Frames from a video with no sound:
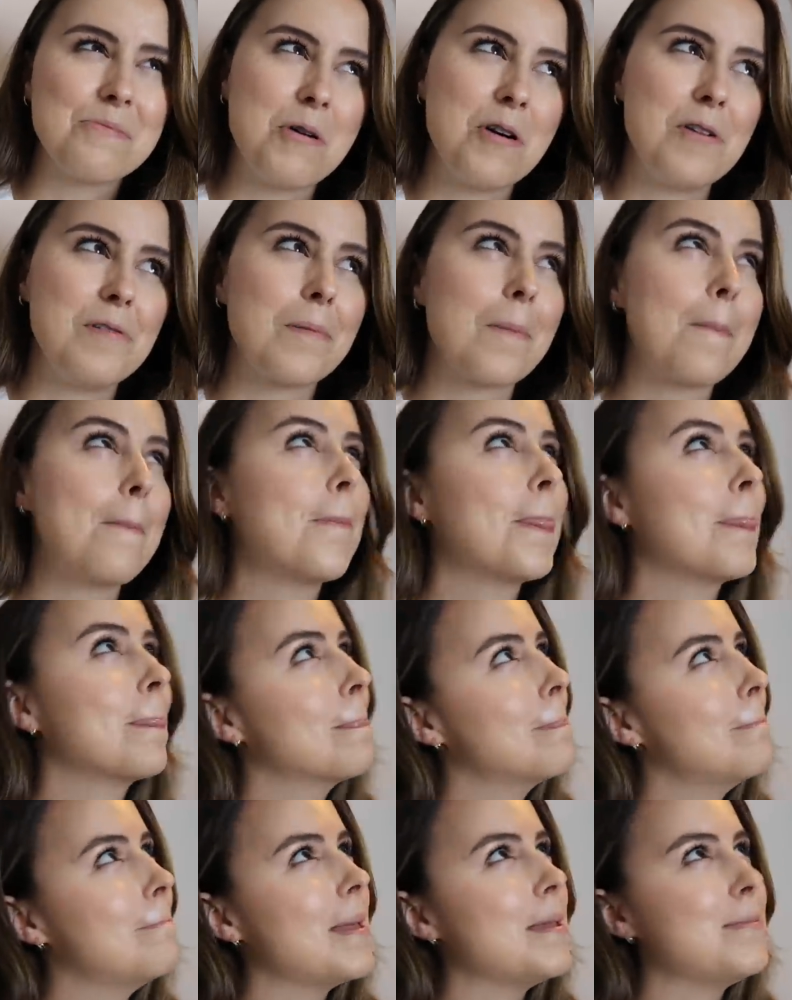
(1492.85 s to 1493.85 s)
Well,
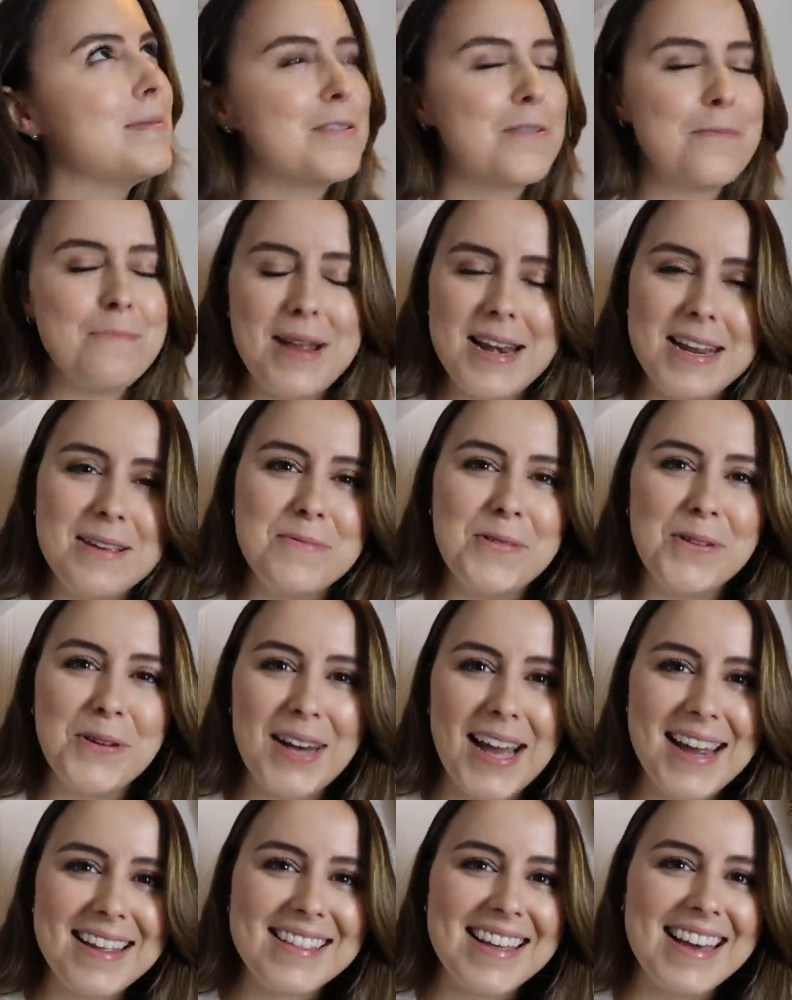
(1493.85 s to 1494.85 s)
maybe not many more
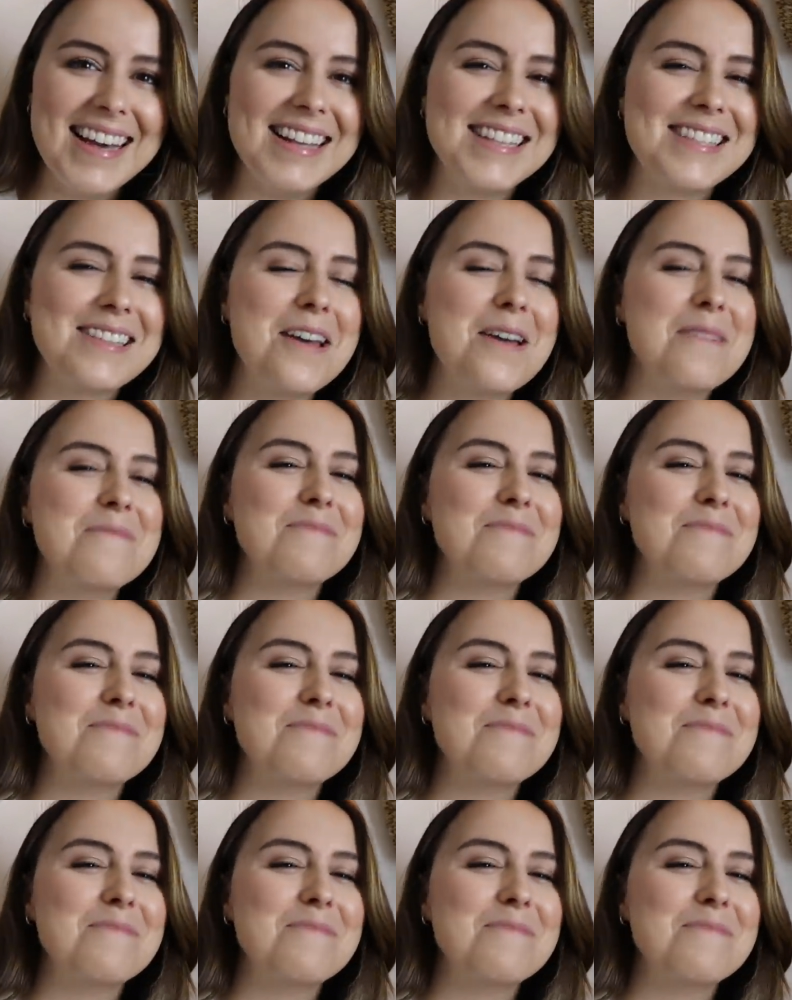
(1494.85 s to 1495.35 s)
like this,